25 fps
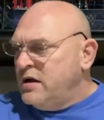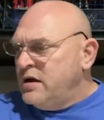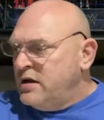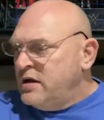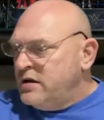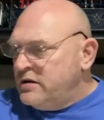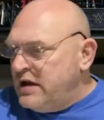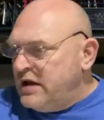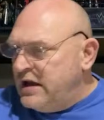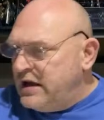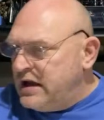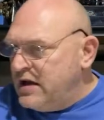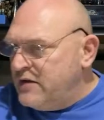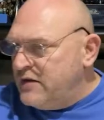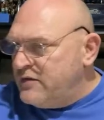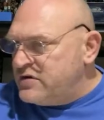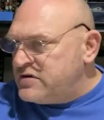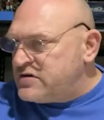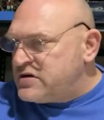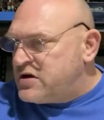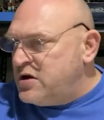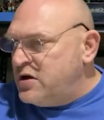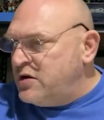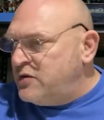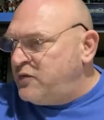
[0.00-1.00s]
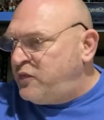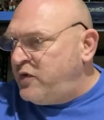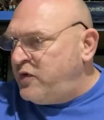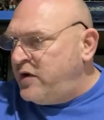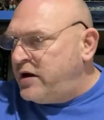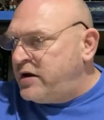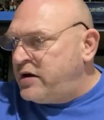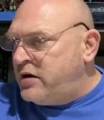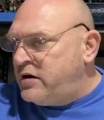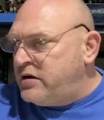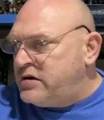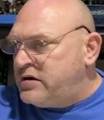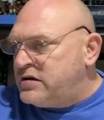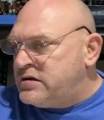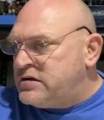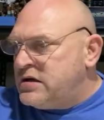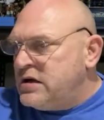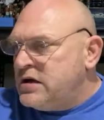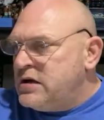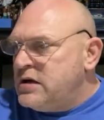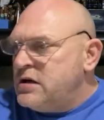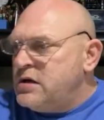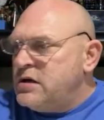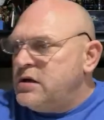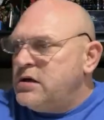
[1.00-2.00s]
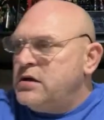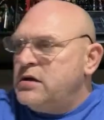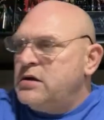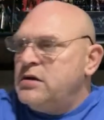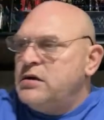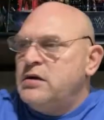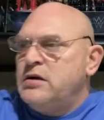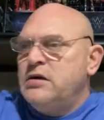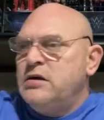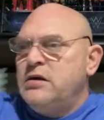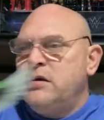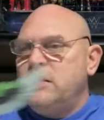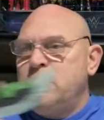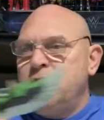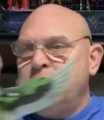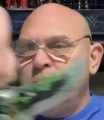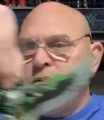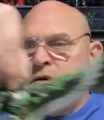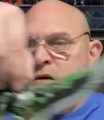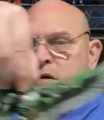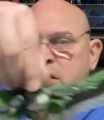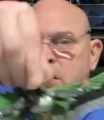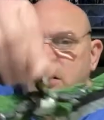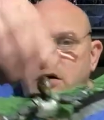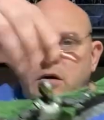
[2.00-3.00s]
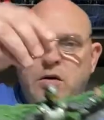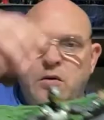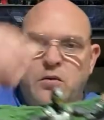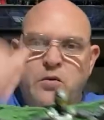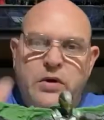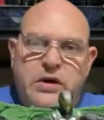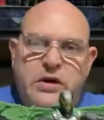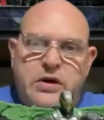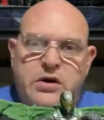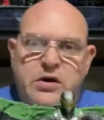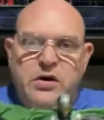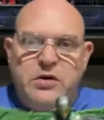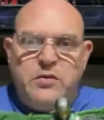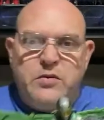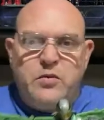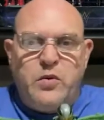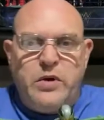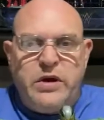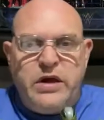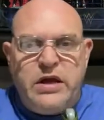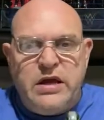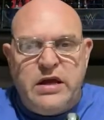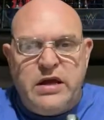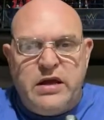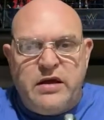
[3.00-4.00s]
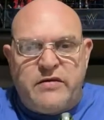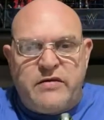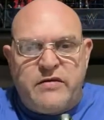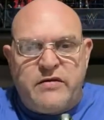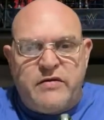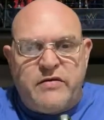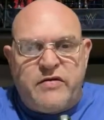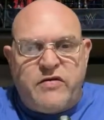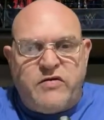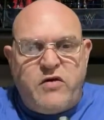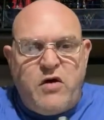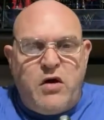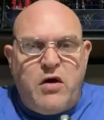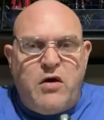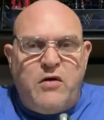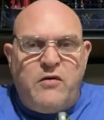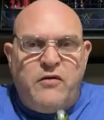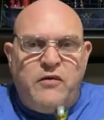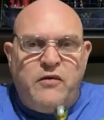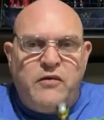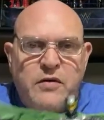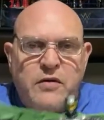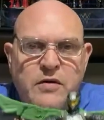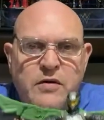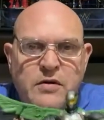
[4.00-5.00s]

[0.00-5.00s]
they give us good figures with good wings and stuff